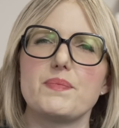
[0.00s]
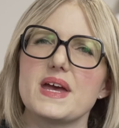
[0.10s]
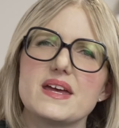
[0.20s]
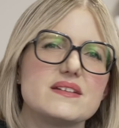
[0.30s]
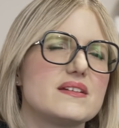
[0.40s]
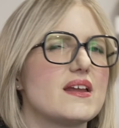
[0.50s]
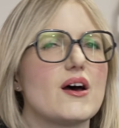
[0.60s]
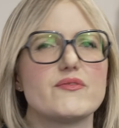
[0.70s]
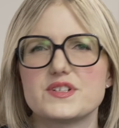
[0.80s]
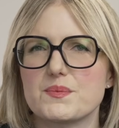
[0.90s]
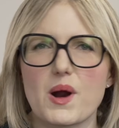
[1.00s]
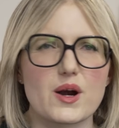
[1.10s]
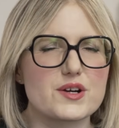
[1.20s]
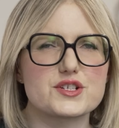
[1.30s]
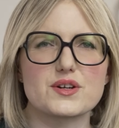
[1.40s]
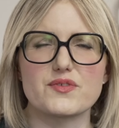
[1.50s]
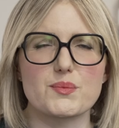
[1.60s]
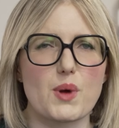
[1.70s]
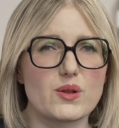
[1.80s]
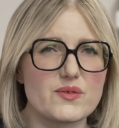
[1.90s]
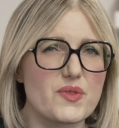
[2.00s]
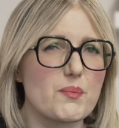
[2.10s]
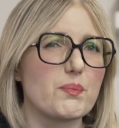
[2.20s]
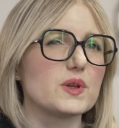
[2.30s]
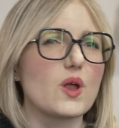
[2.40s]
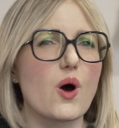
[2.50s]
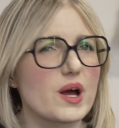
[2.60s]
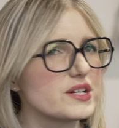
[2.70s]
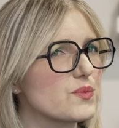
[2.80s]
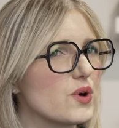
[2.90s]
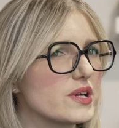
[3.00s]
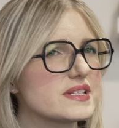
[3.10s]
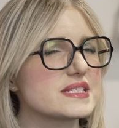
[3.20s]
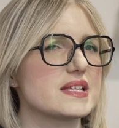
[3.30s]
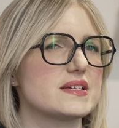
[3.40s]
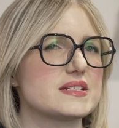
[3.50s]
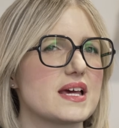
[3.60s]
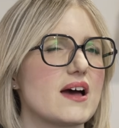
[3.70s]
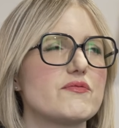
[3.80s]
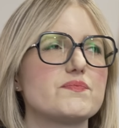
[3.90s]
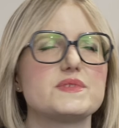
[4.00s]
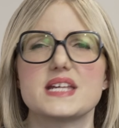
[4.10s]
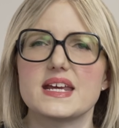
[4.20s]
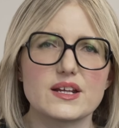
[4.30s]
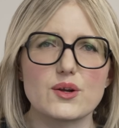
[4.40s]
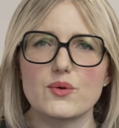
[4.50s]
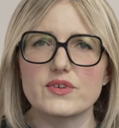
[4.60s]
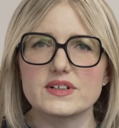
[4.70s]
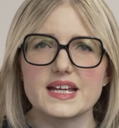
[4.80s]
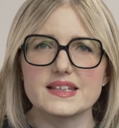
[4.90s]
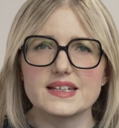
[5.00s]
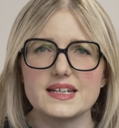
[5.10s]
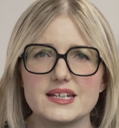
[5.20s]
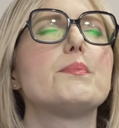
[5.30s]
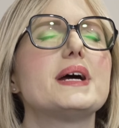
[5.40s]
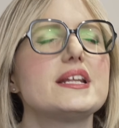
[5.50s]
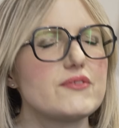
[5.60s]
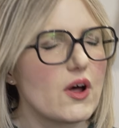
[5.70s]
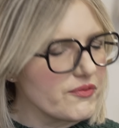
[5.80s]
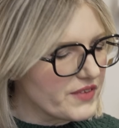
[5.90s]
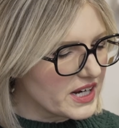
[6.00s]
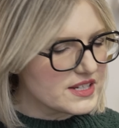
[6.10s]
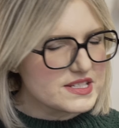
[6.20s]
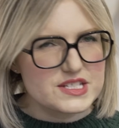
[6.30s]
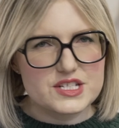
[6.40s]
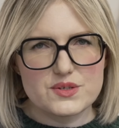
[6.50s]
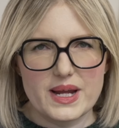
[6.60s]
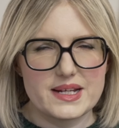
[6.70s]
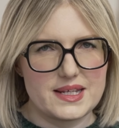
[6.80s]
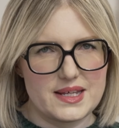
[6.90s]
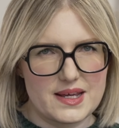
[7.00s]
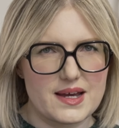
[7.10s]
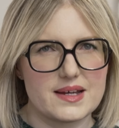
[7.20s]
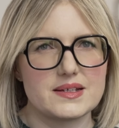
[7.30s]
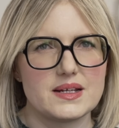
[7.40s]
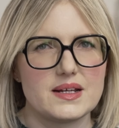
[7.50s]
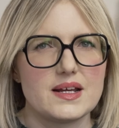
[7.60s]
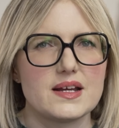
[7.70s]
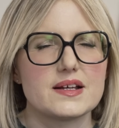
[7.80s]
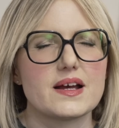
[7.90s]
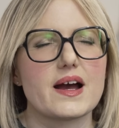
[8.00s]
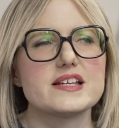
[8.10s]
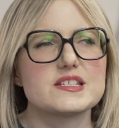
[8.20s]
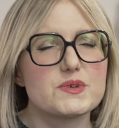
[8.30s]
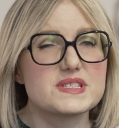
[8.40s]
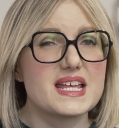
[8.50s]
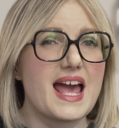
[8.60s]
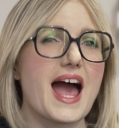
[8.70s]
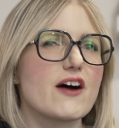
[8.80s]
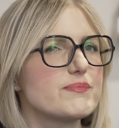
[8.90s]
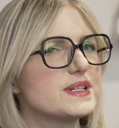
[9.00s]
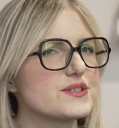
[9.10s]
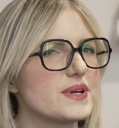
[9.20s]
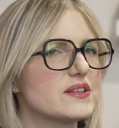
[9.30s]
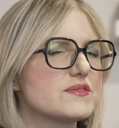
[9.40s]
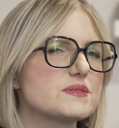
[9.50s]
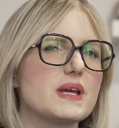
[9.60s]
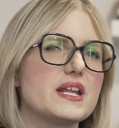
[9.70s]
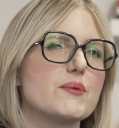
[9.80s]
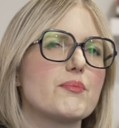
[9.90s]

bit of a departure from all of the blonde woods that have taken over lately. But in all fairness to IKEA, I suppose they have been doing those medium